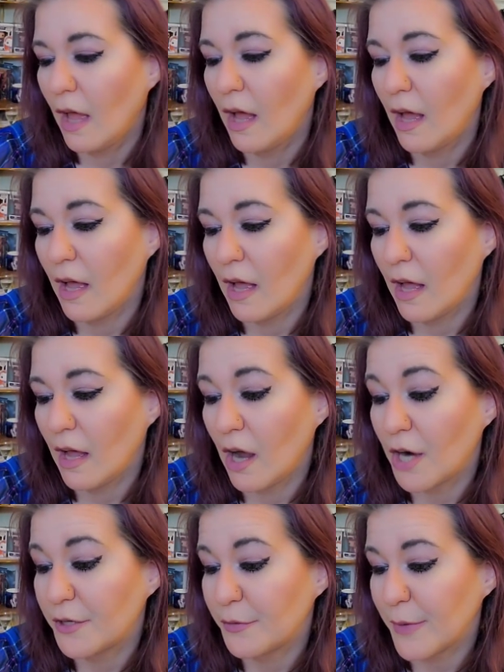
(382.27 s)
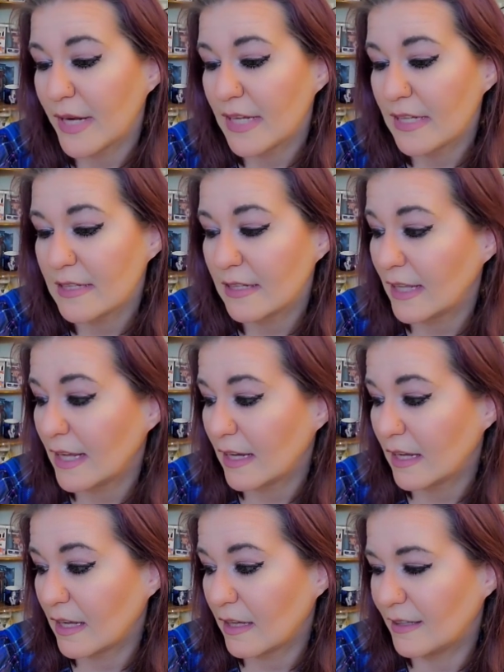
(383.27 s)
Are you ready to let
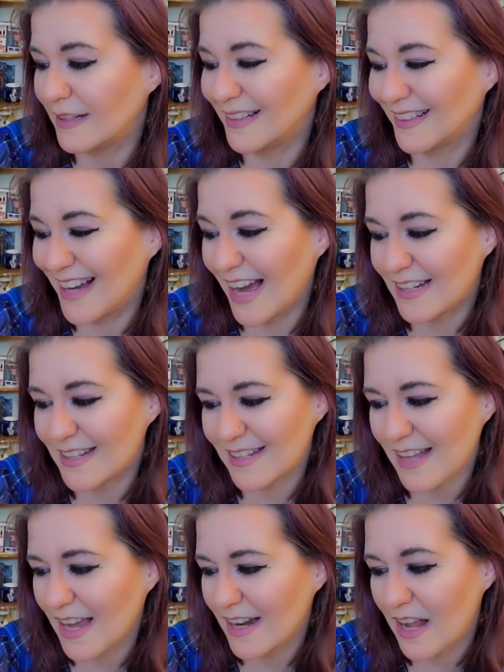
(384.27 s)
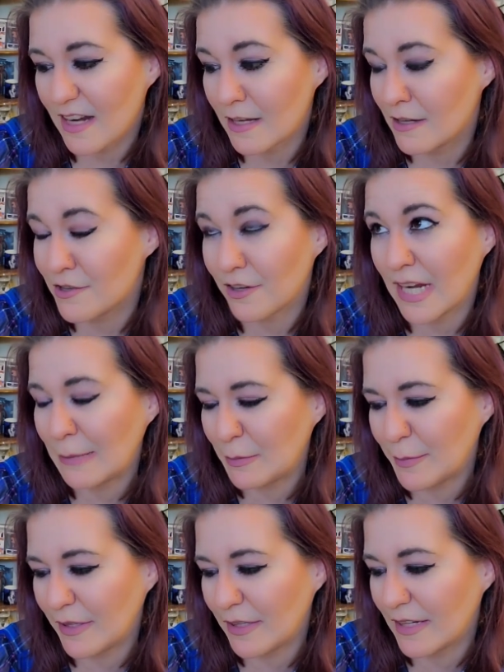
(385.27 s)
God decide how to use your
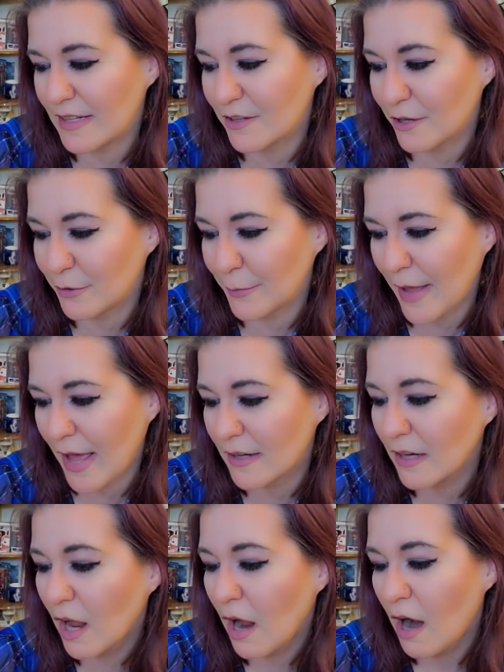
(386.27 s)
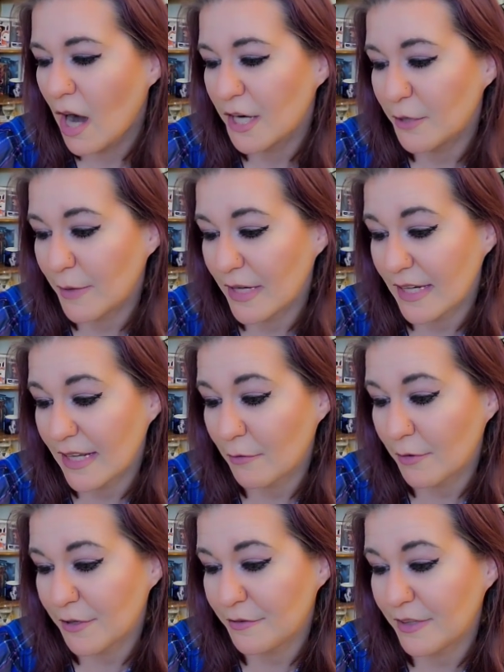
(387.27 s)
capabilities, good or bad? Are you ready to get
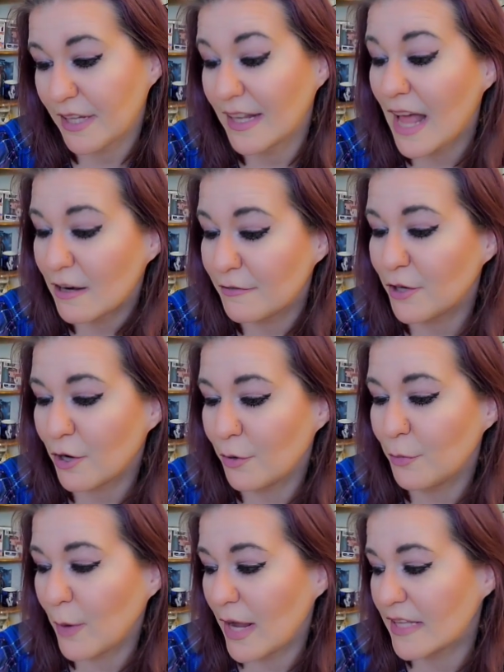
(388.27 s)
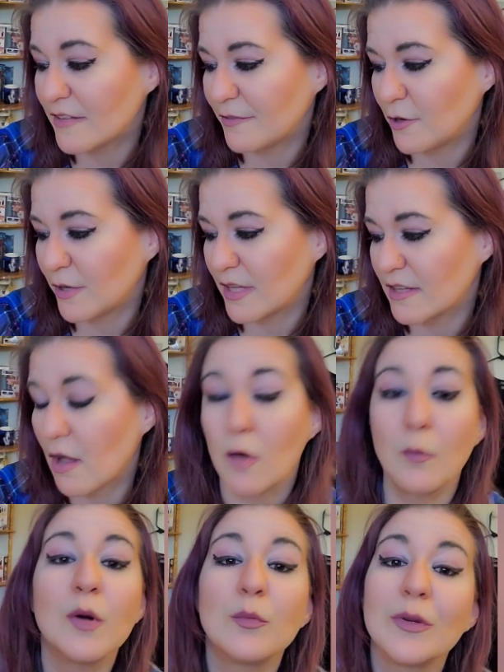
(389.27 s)
out of your own way to focus
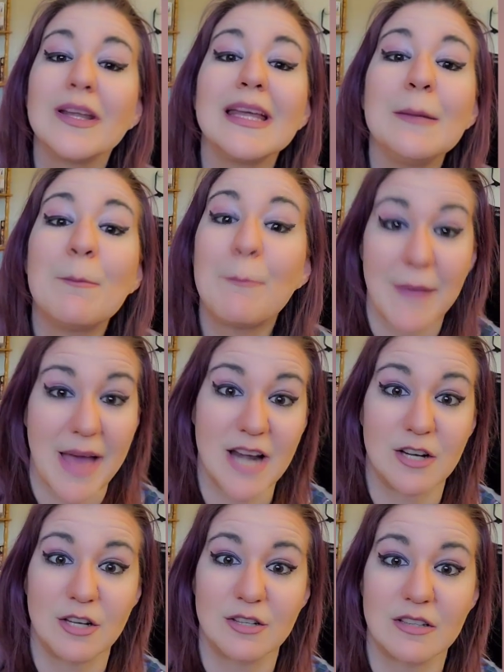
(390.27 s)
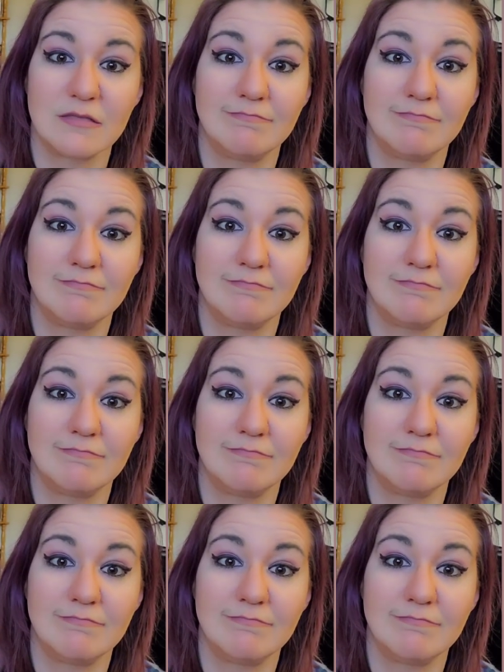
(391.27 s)
on what really matters?